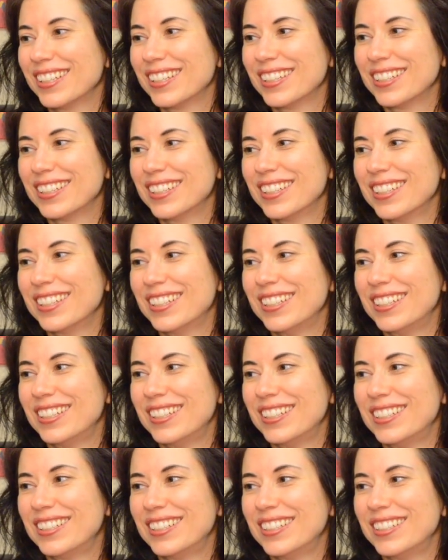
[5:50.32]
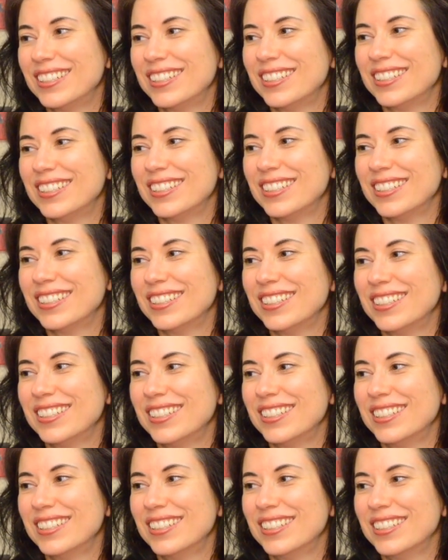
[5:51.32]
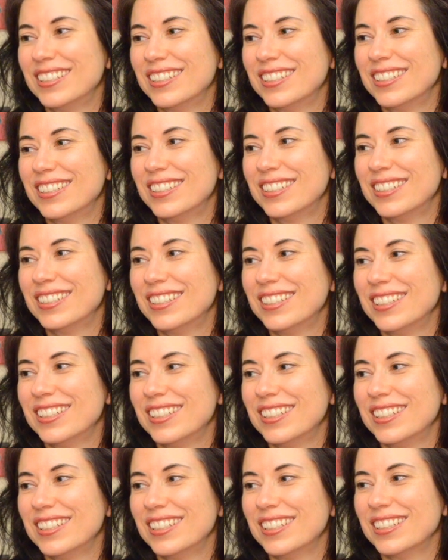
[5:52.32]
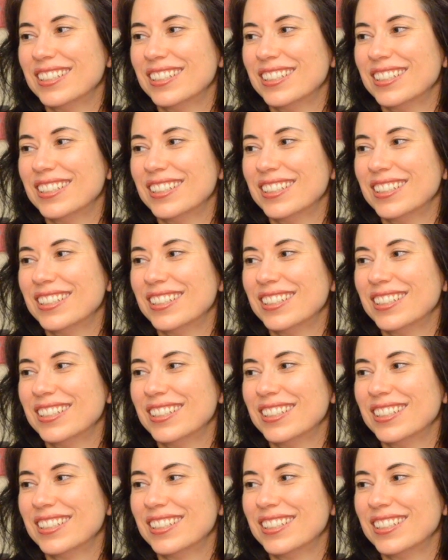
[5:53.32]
(not speaking)